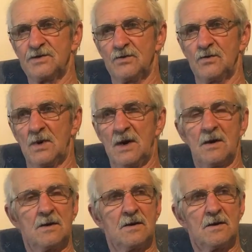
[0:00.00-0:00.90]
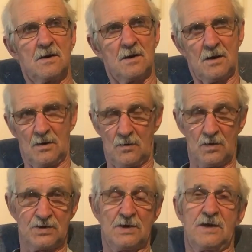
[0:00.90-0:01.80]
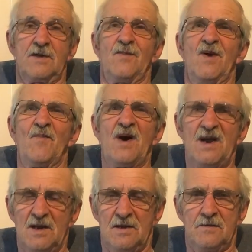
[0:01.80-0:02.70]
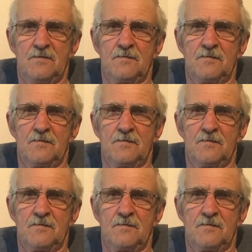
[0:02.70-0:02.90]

you, would you like to be a pilot?